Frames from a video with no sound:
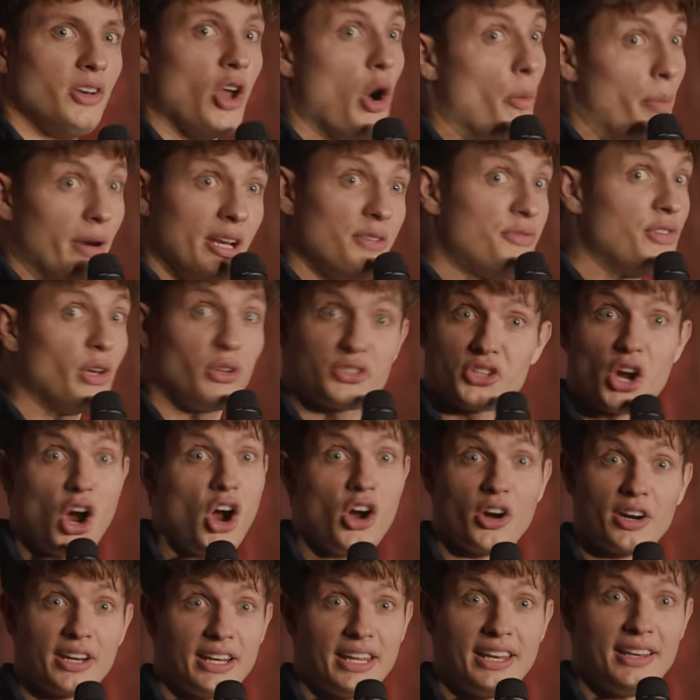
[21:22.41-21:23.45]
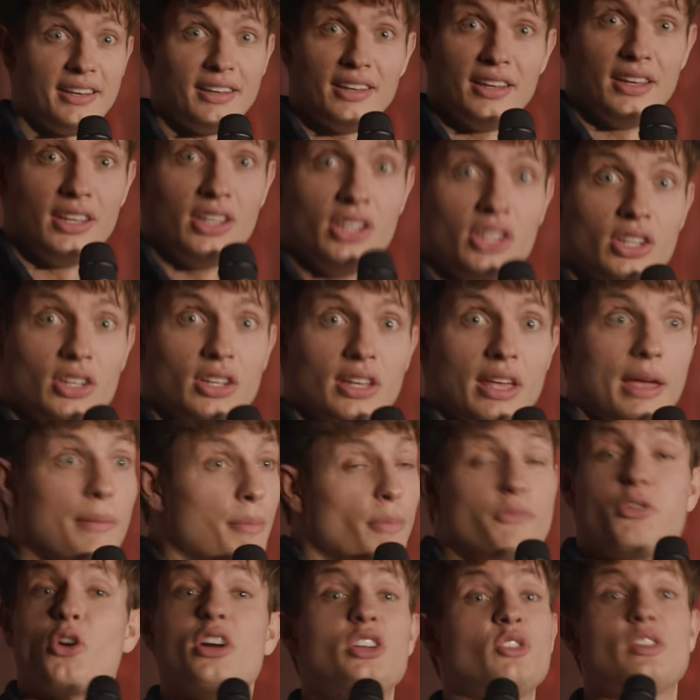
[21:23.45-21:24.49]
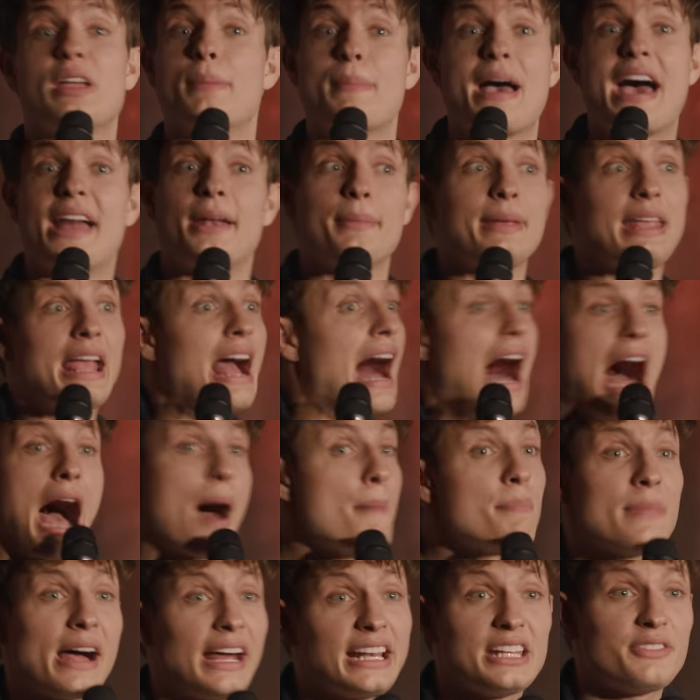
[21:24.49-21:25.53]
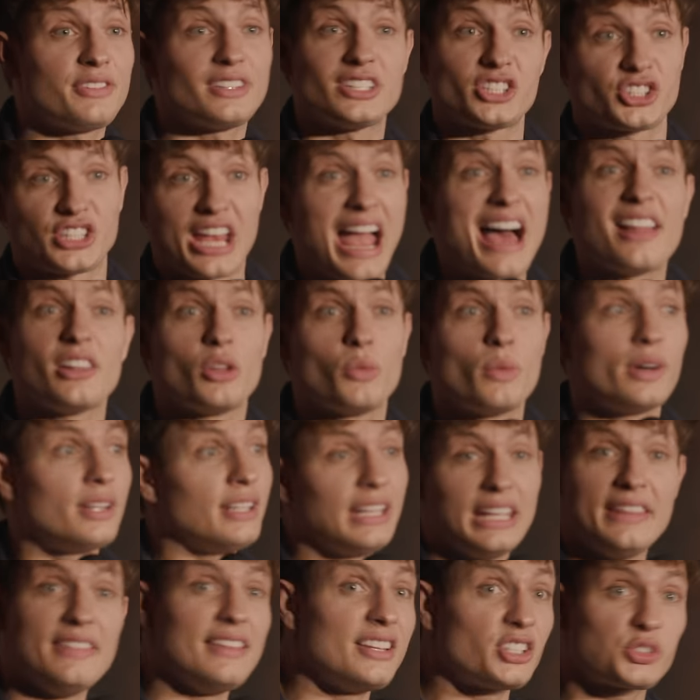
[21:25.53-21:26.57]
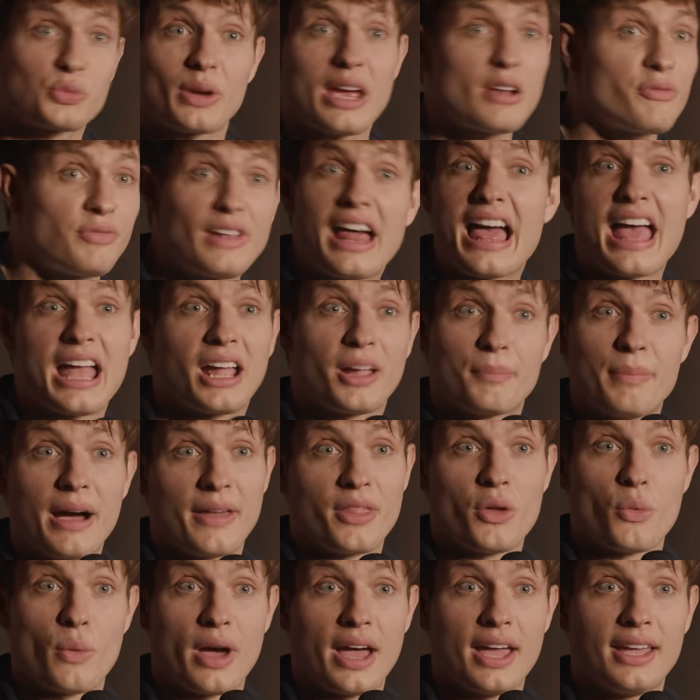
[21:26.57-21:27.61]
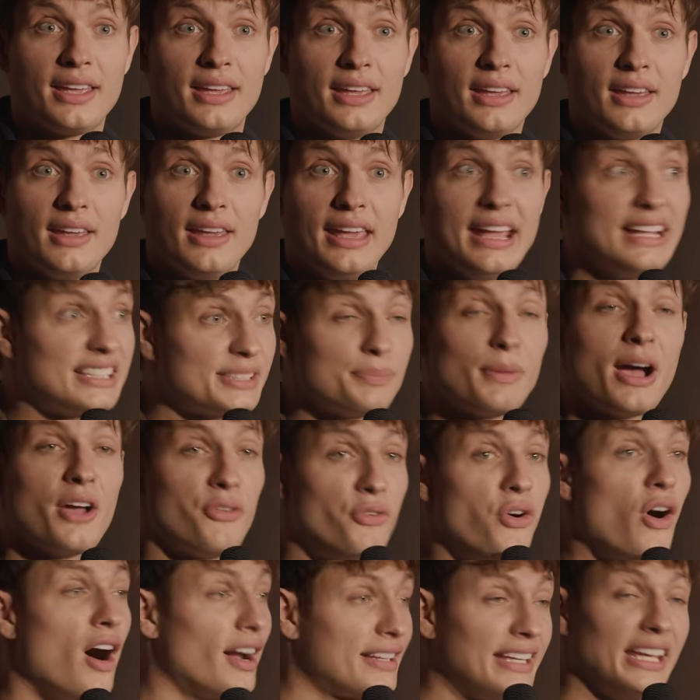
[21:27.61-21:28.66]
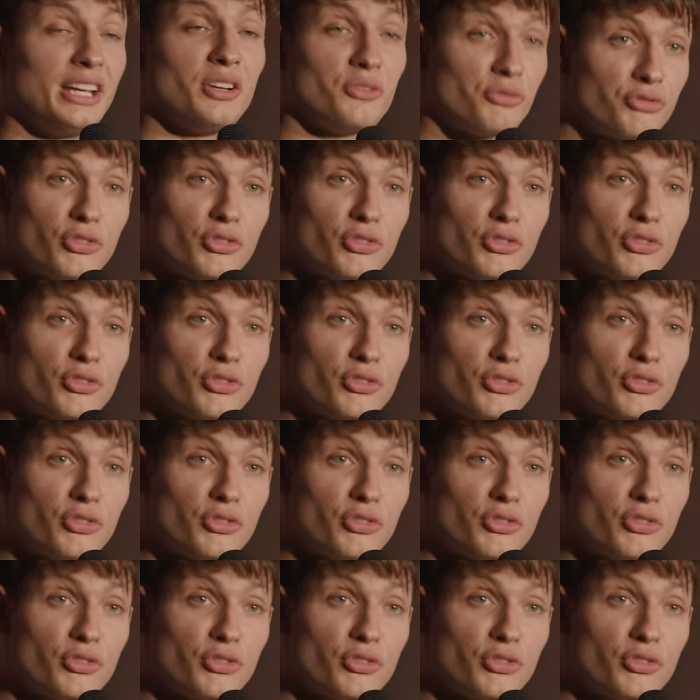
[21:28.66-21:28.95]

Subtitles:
Nobody feel targeted. And before you get mad at me, I'm not even the shallow one in this red flag, by the way. It's my fucking